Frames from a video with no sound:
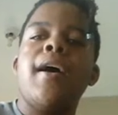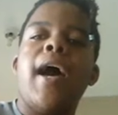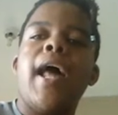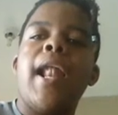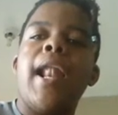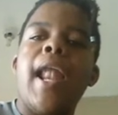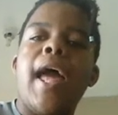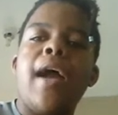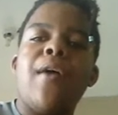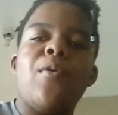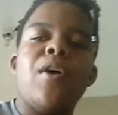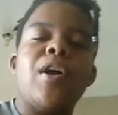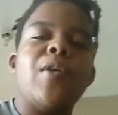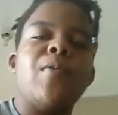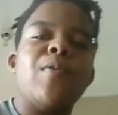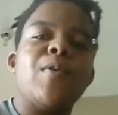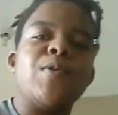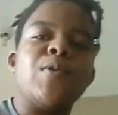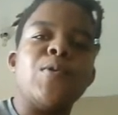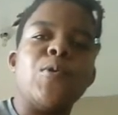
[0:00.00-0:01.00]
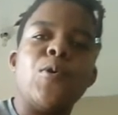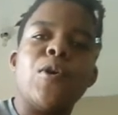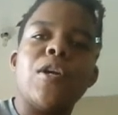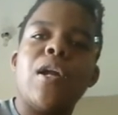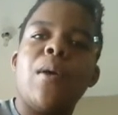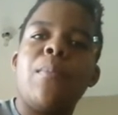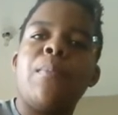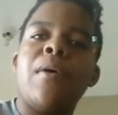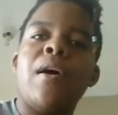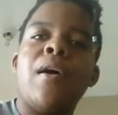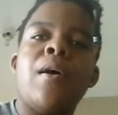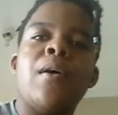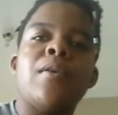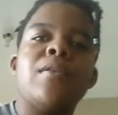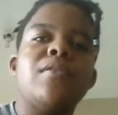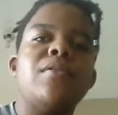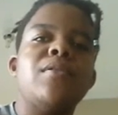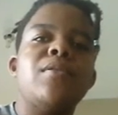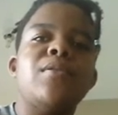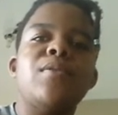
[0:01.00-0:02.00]
I like what he was talking
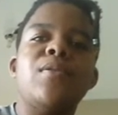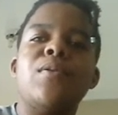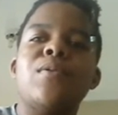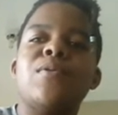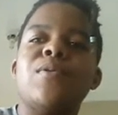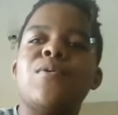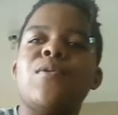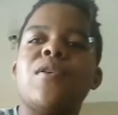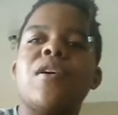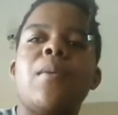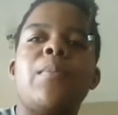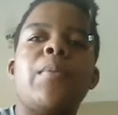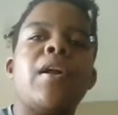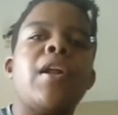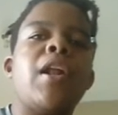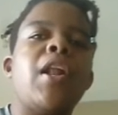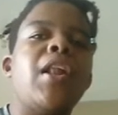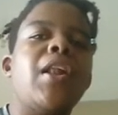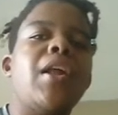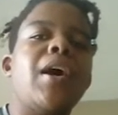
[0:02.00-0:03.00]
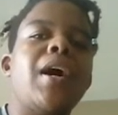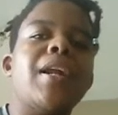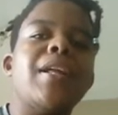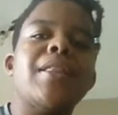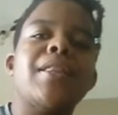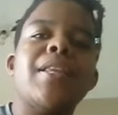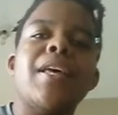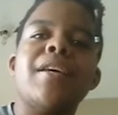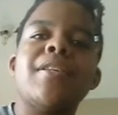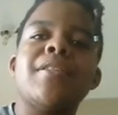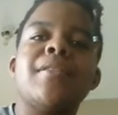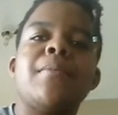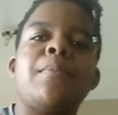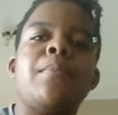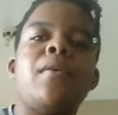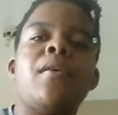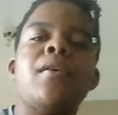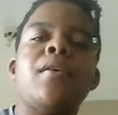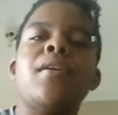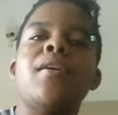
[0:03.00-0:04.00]
about, you know, talking about a lot of things
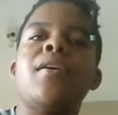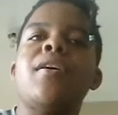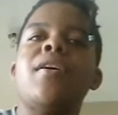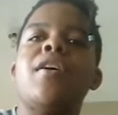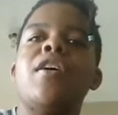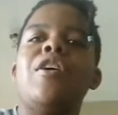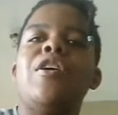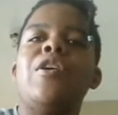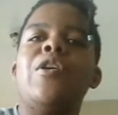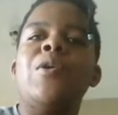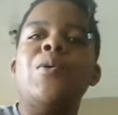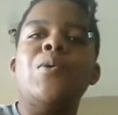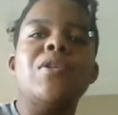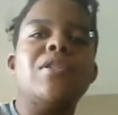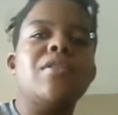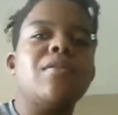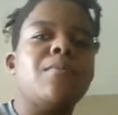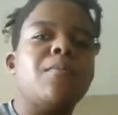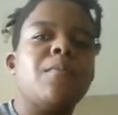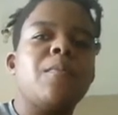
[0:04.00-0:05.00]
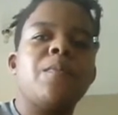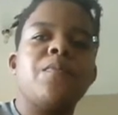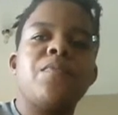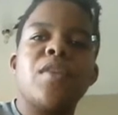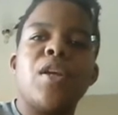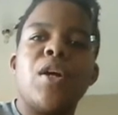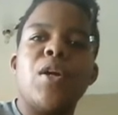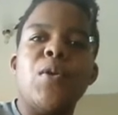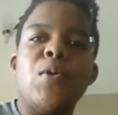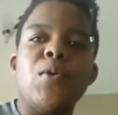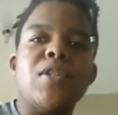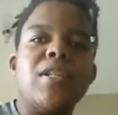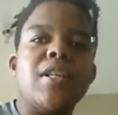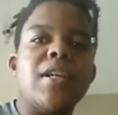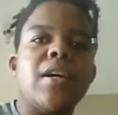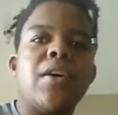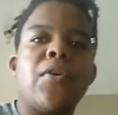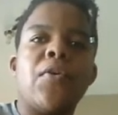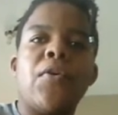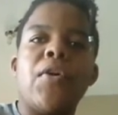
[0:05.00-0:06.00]
about losing
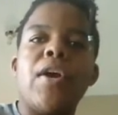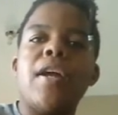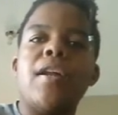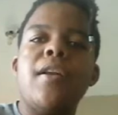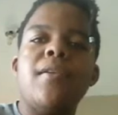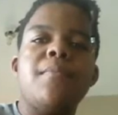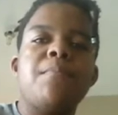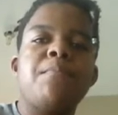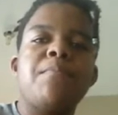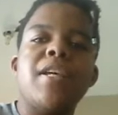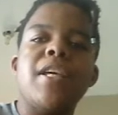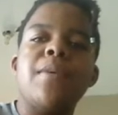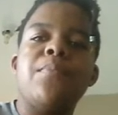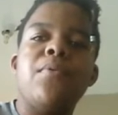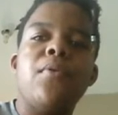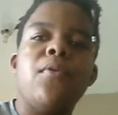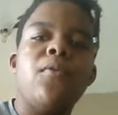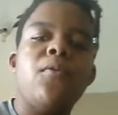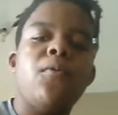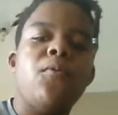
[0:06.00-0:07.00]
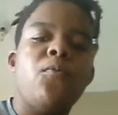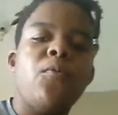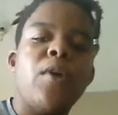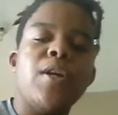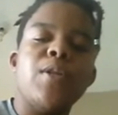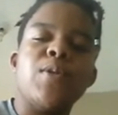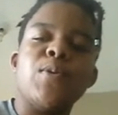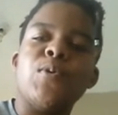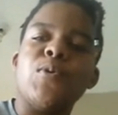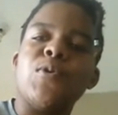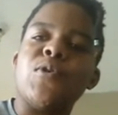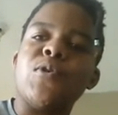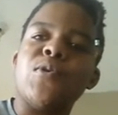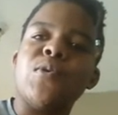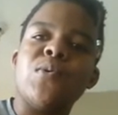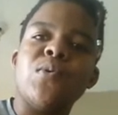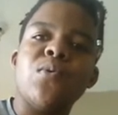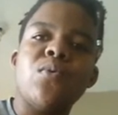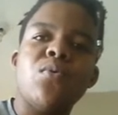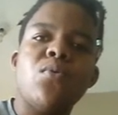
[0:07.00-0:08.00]
losing great people way too
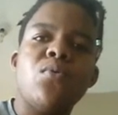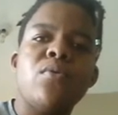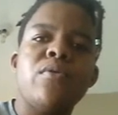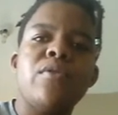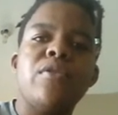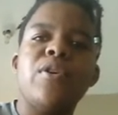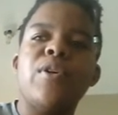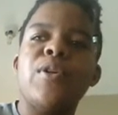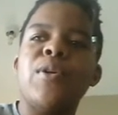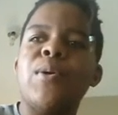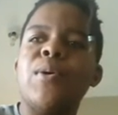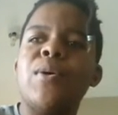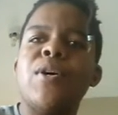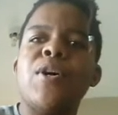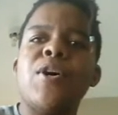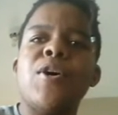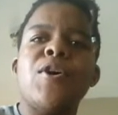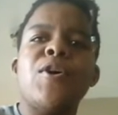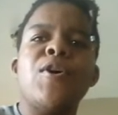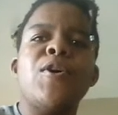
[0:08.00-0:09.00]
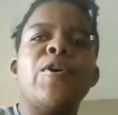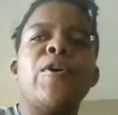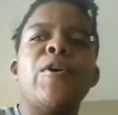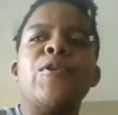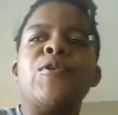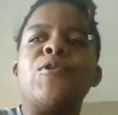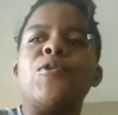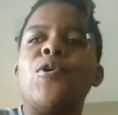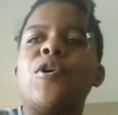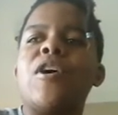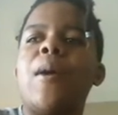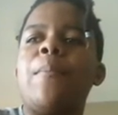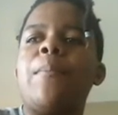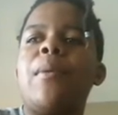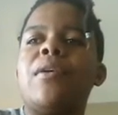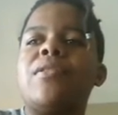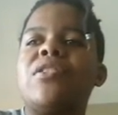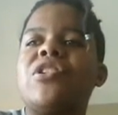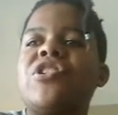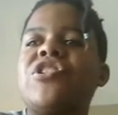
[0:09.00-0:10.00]
soon, you know, talking
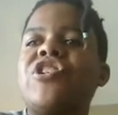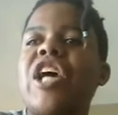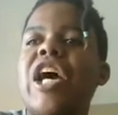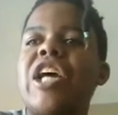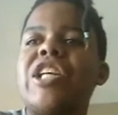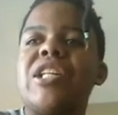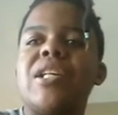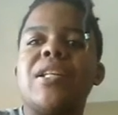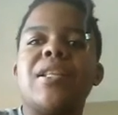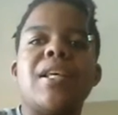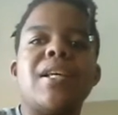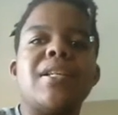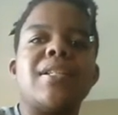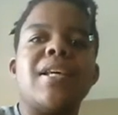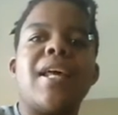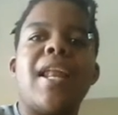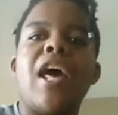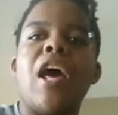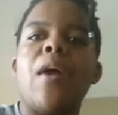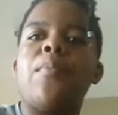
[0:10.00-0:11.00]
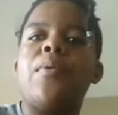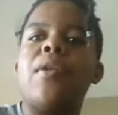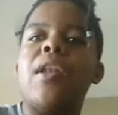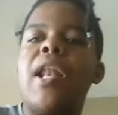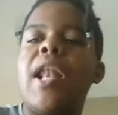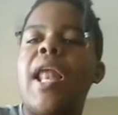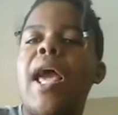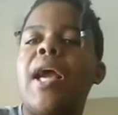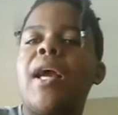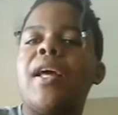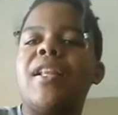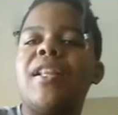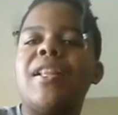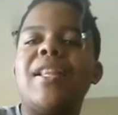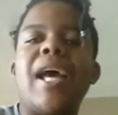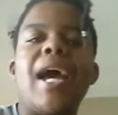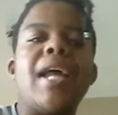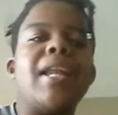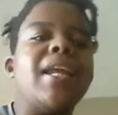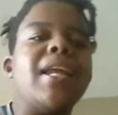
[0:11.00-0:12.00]
about tragic things that happened like
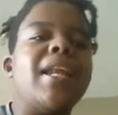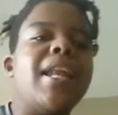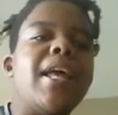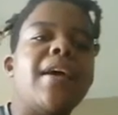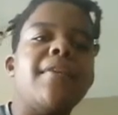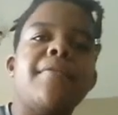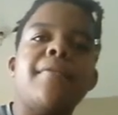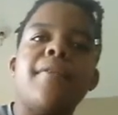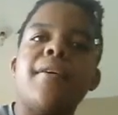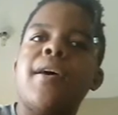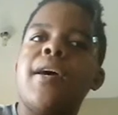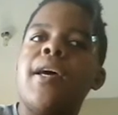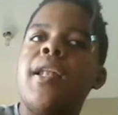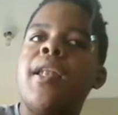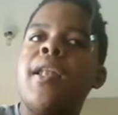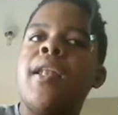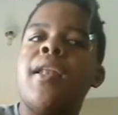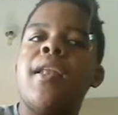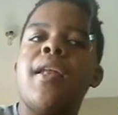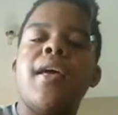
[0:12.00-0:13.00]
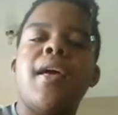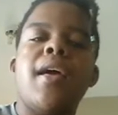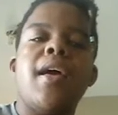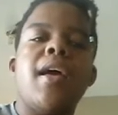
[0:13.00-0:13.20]
9-11